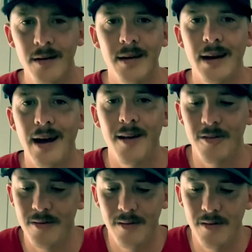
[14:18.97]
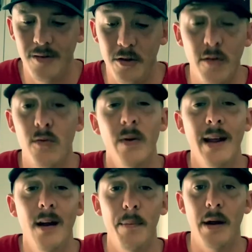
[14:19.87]
Guys, just rig it
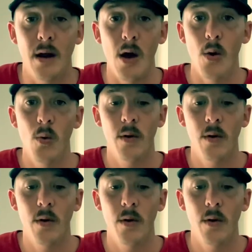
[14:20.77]
up and go.